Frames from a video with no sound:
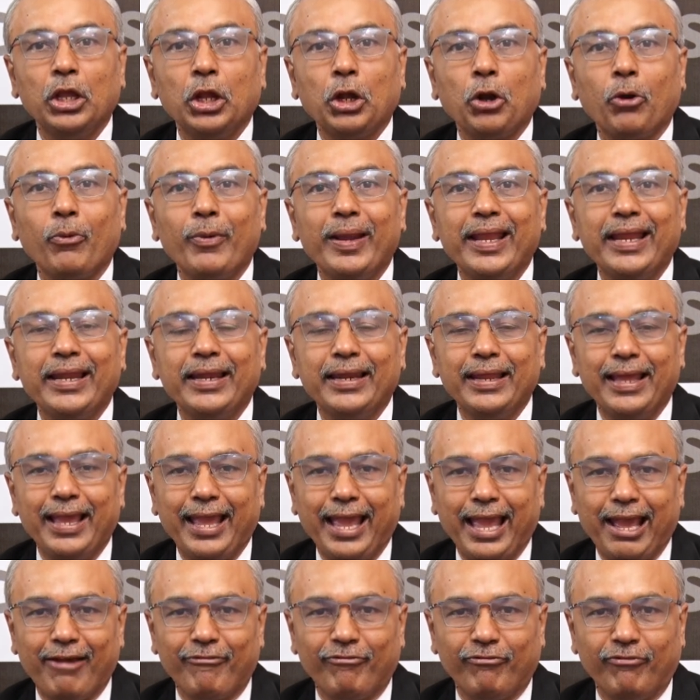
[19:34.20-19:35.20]
queen
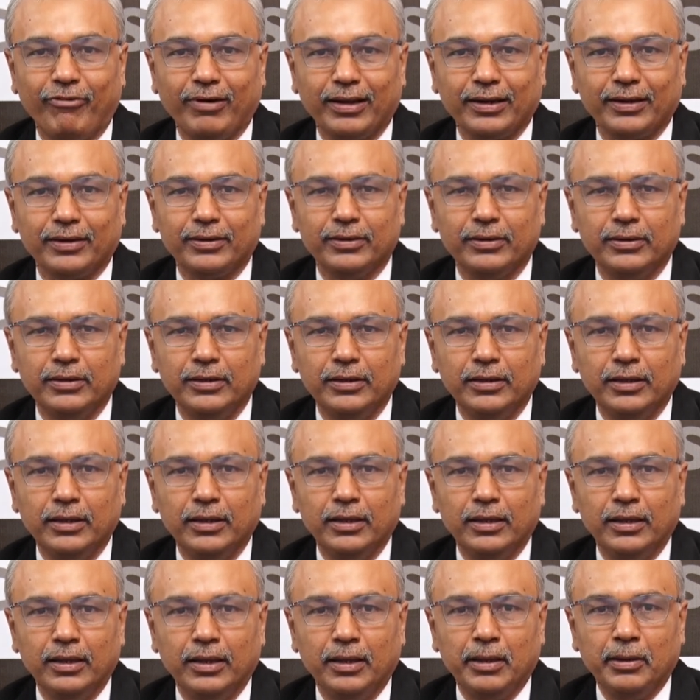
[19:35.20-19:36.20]
f1.
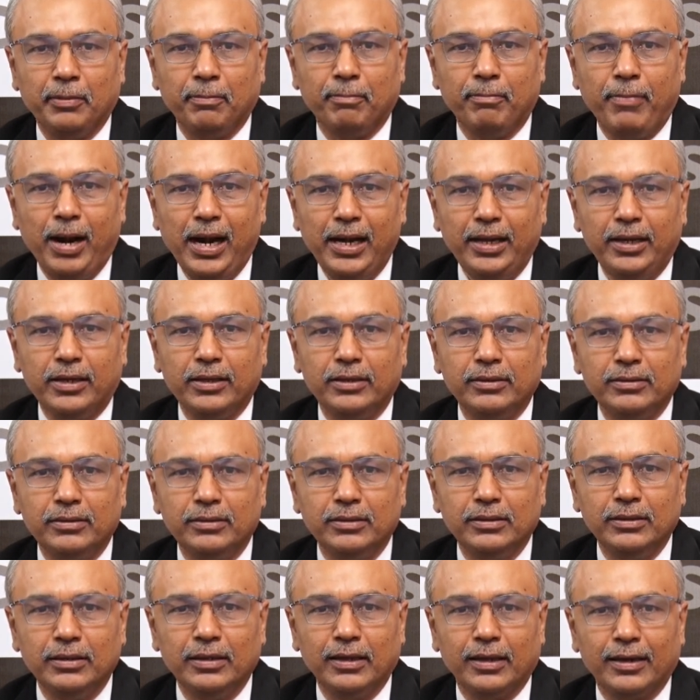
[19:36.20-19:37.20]
But
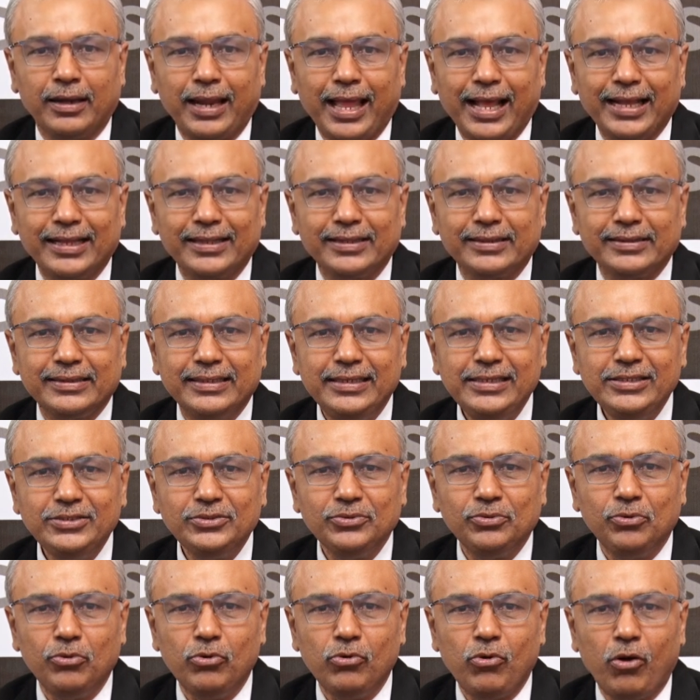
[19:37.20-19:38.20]
like
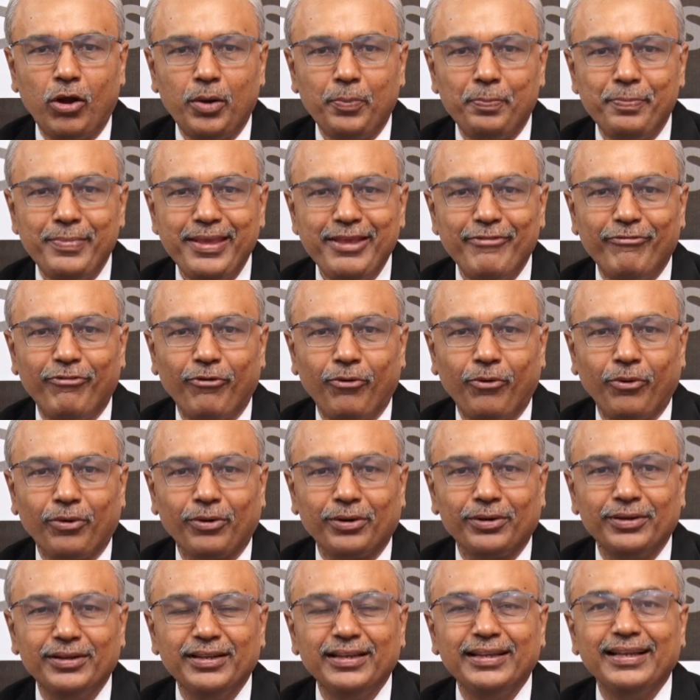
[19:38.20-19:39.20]
this rook on
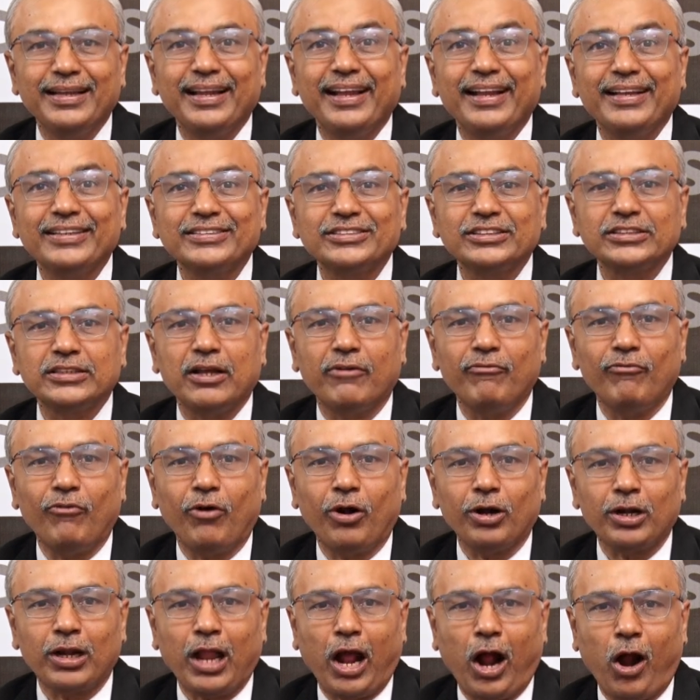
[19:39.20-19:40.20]
b4 is
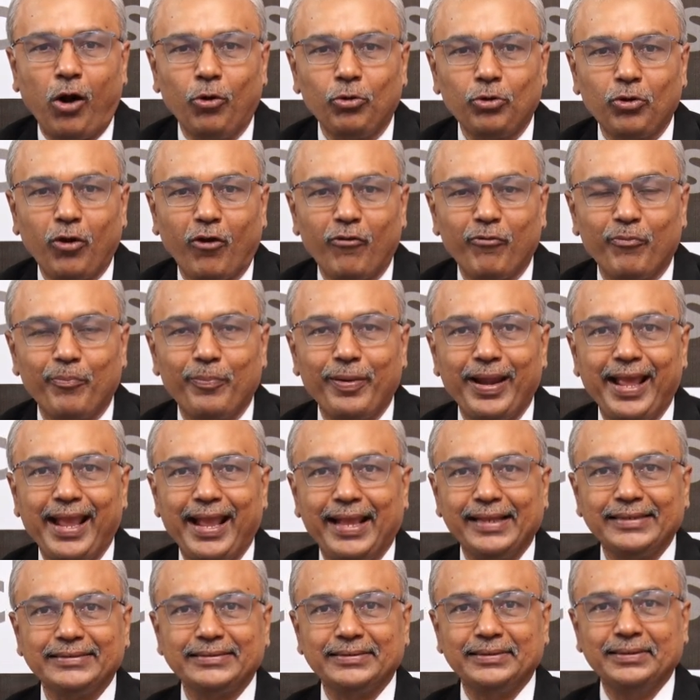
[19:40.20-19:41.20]
somewhat out of
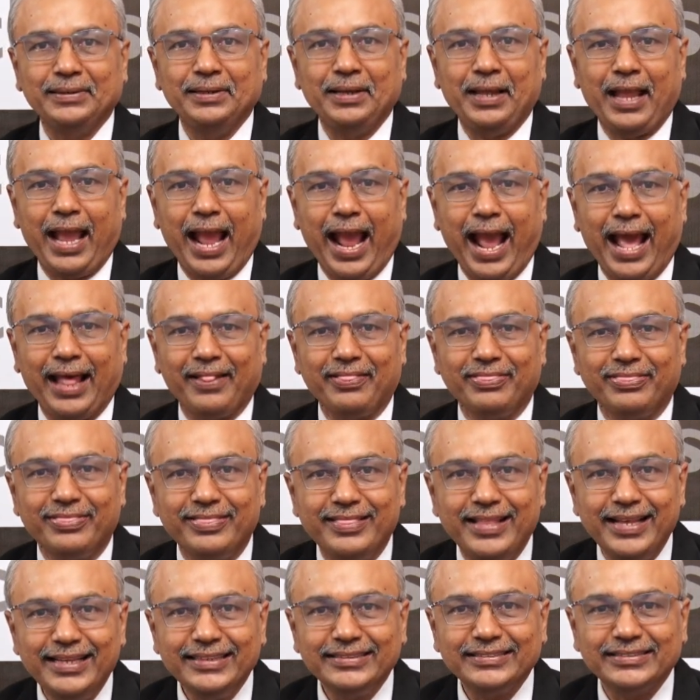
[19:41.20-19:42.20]
place, and
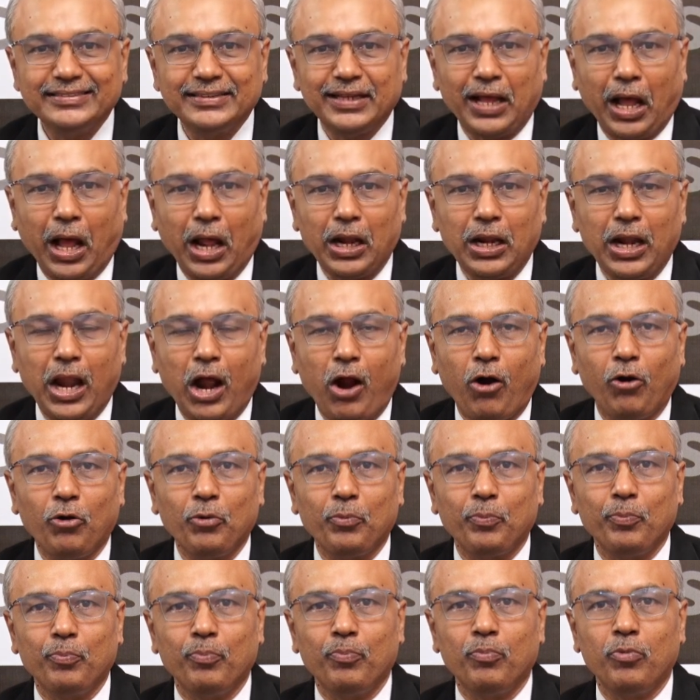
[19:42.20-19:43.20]
this
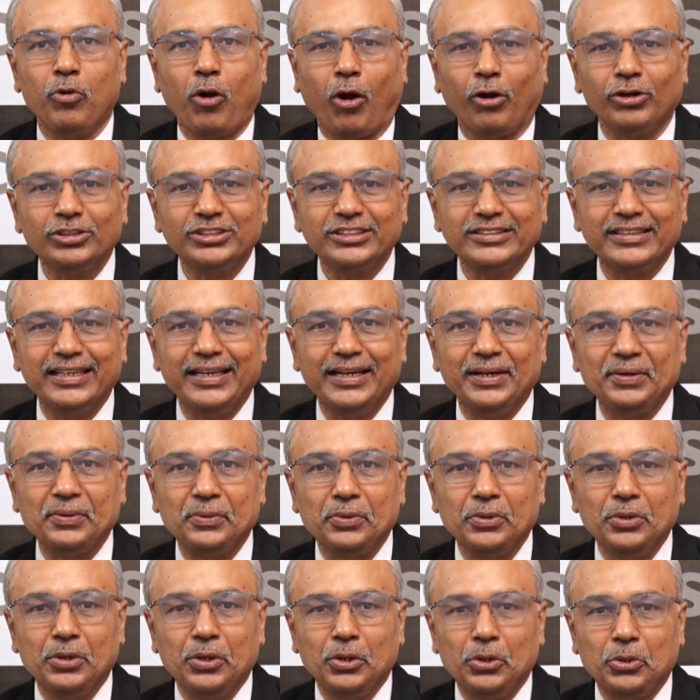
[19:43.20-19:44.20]
allowed
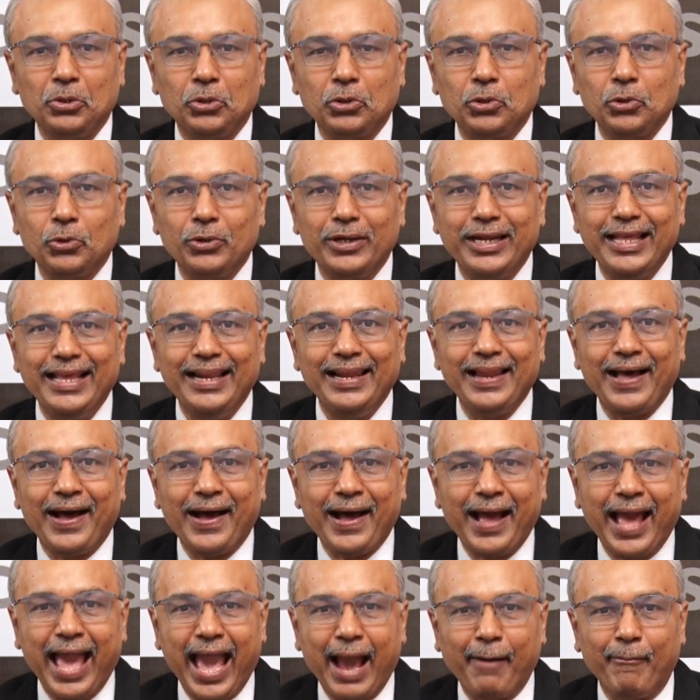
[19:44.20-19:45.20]
Bronstein to deal
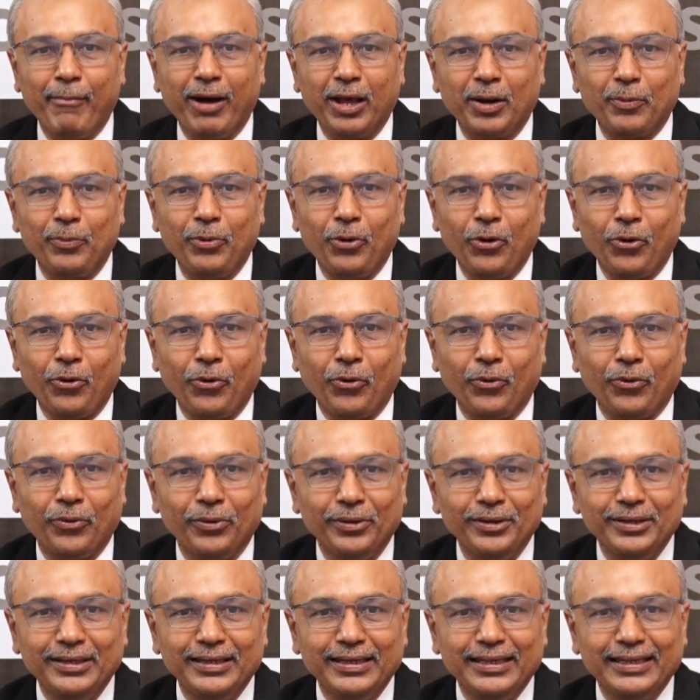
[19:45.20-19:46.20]
a hammer
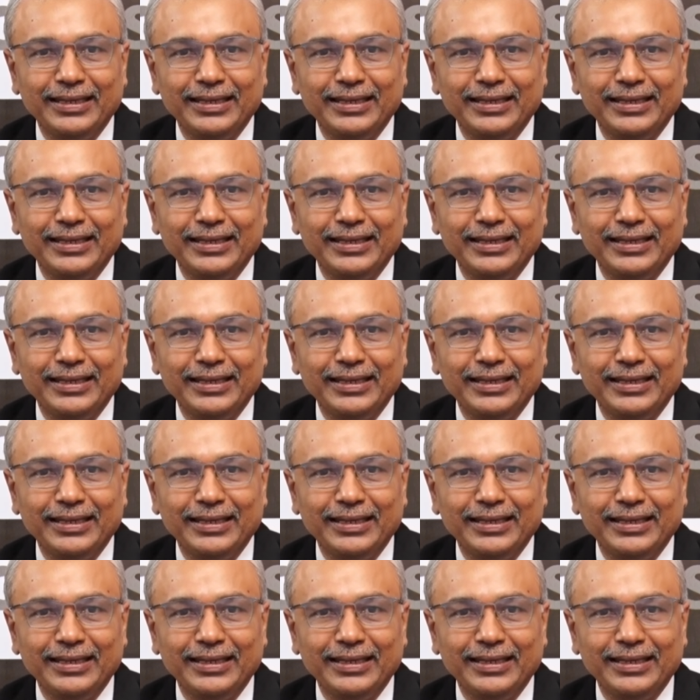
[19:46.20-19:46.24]
blow.